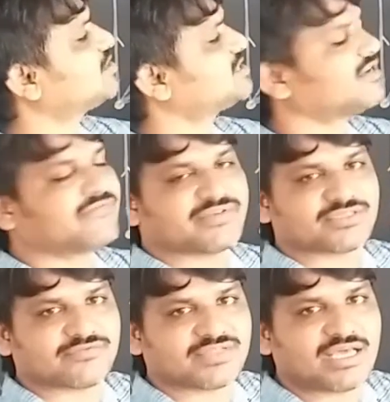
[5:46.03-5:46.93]
the
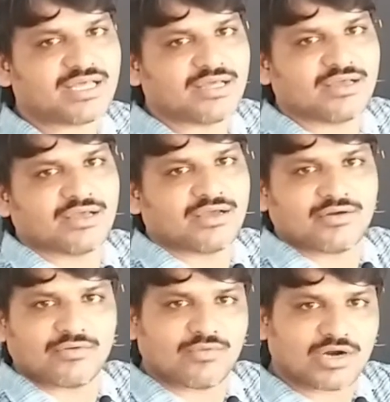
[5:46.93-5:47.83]
surface of the
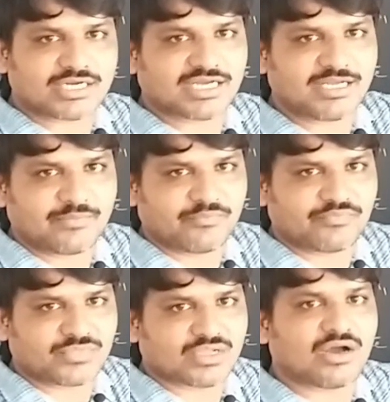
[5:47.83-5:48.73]
water
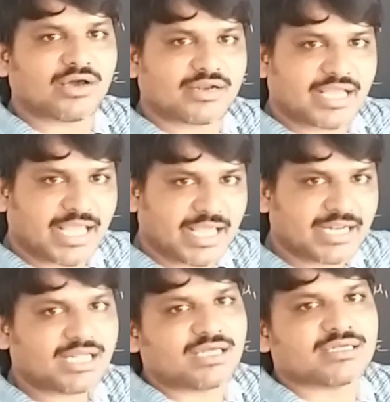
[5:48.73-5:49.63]
or
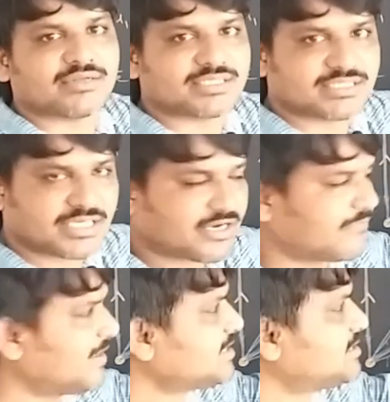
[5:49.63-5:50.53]
air
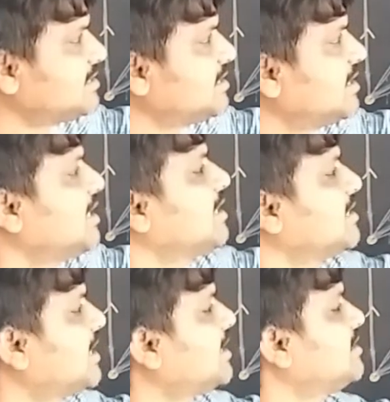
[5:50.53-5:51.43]
interface,
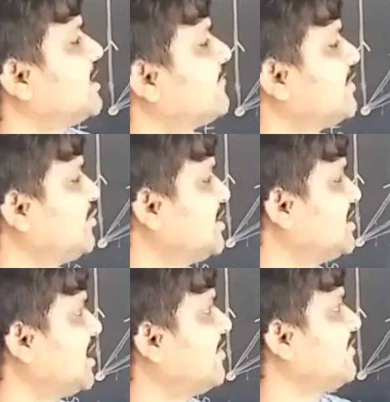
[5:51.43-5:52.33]
then that will be
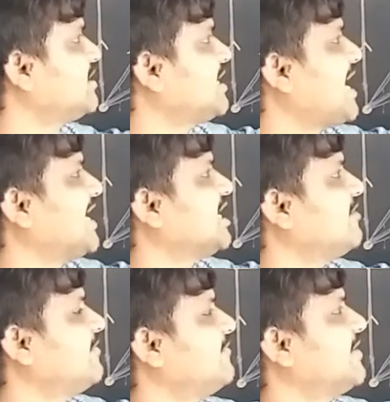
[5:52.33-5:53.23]
the where the angle
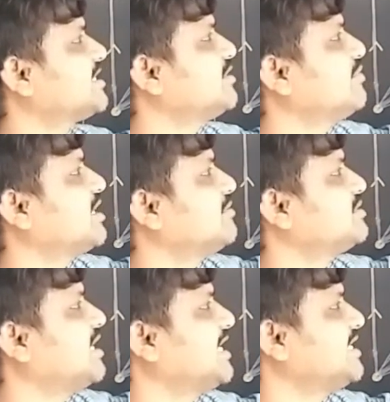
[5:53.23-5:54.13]
of refraction
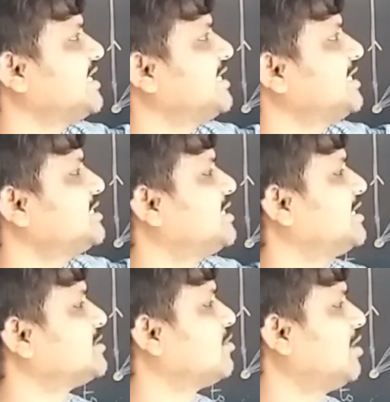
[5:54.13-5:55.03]
becomes 90 degrees,
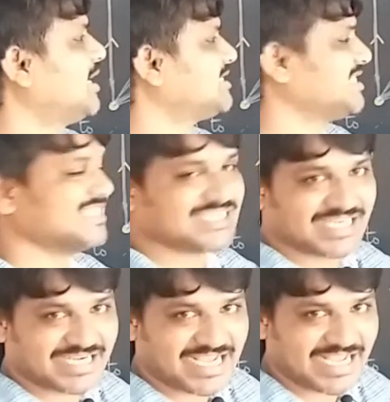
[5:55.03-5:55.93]
that is called as
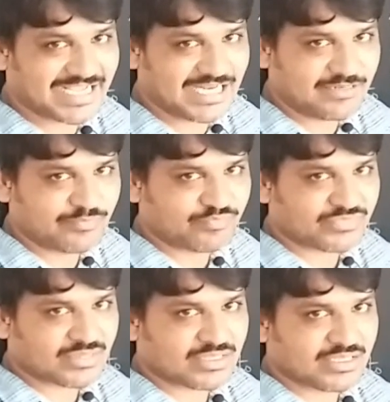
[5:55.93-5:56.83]
incident angle.
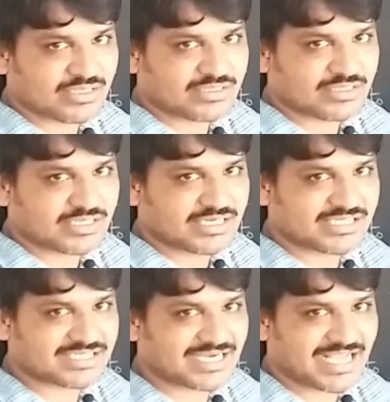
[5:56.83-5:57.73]

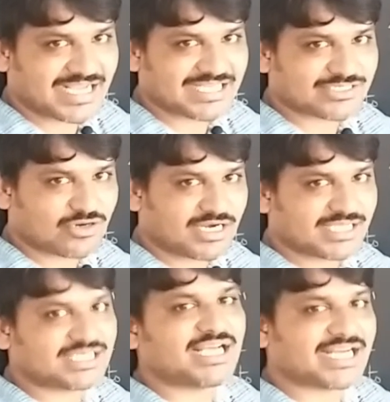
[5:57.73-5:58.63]
Incident angle is called
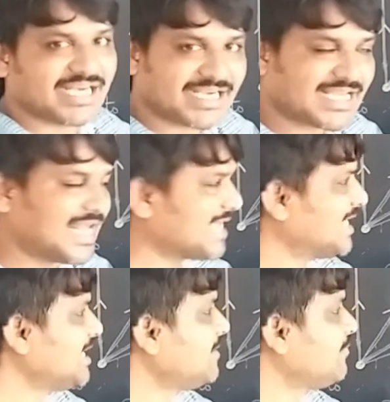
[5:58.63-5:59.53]
as a critical angle.